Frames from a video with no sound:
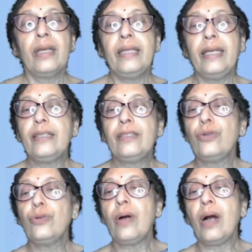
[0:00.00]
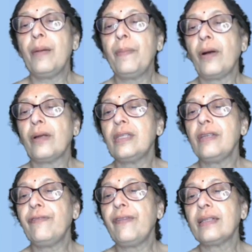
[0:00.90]
These two are
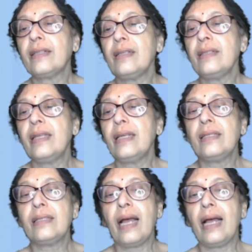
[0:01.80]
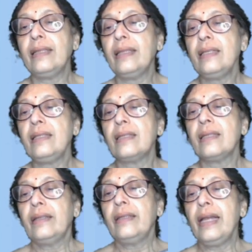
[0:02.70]
positive factors, this and this.
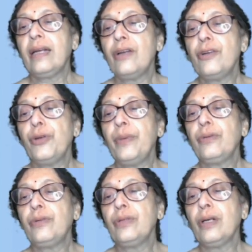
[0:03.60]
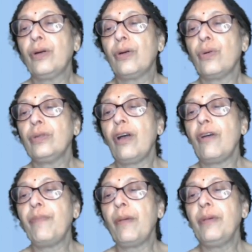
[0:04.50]
They contribute to the growth
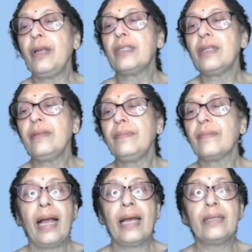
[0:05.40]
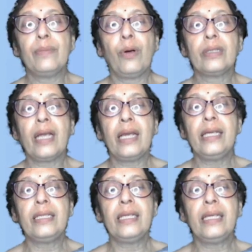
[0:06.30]
of population, and
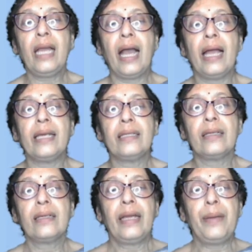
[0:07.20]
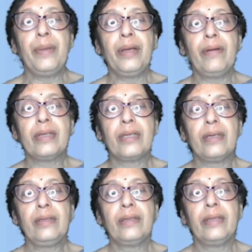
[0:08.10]
mortality and
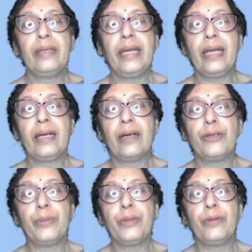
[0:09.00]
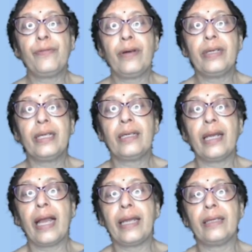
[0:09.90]
immigration, they contribute for
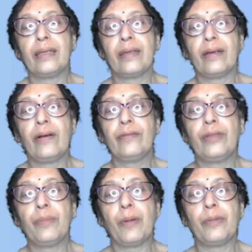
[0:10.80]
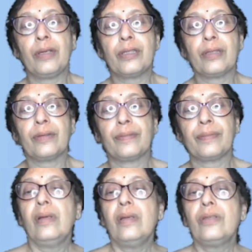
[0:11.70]
decline of the population.
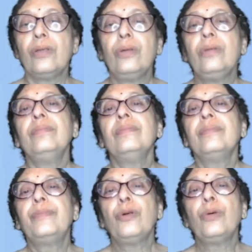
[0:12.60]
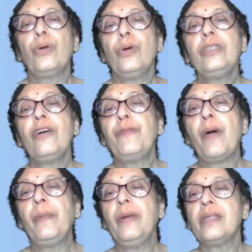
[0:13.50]
So growth of
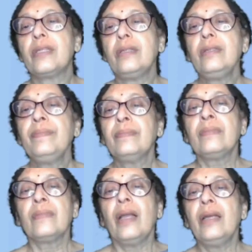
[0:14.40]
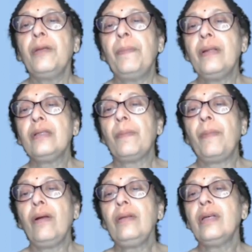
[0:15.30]
population, it depends
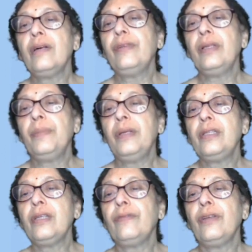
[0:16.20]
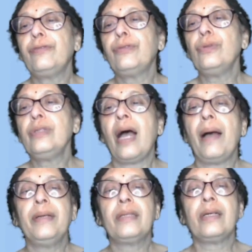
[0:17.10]
upon the availability of the food,
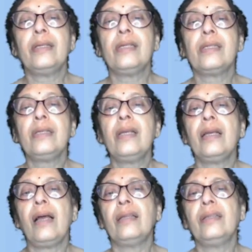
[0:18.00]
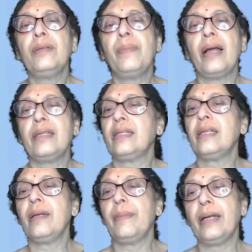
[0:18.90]
habit condition, and other biotic
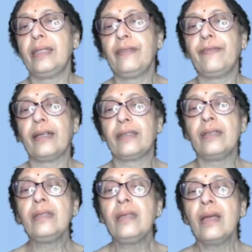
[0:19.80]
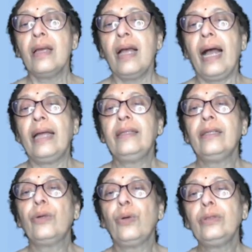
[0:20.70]
and abiotic factors. And the
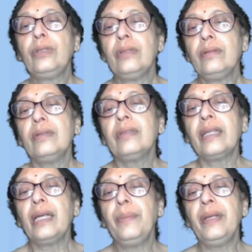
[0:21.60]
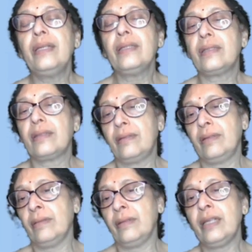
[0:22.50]
growth can be
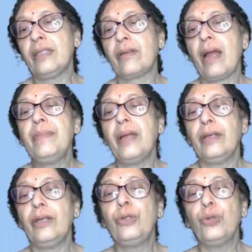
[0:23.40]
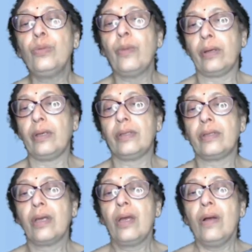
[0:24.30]
described under two
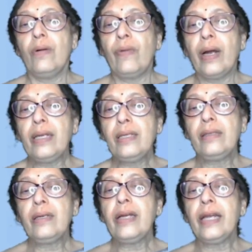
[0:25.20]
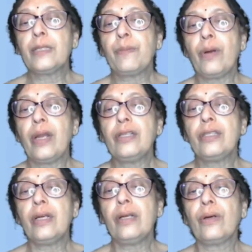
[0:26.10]
models. One is the
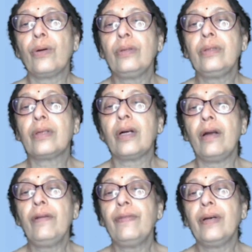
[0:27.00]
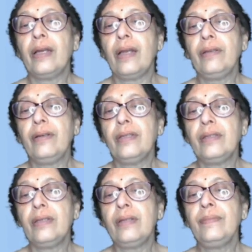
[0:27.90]
exponential growth curve, another
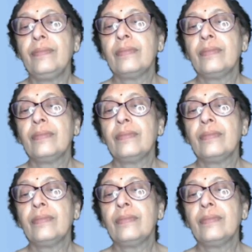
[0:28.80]
is the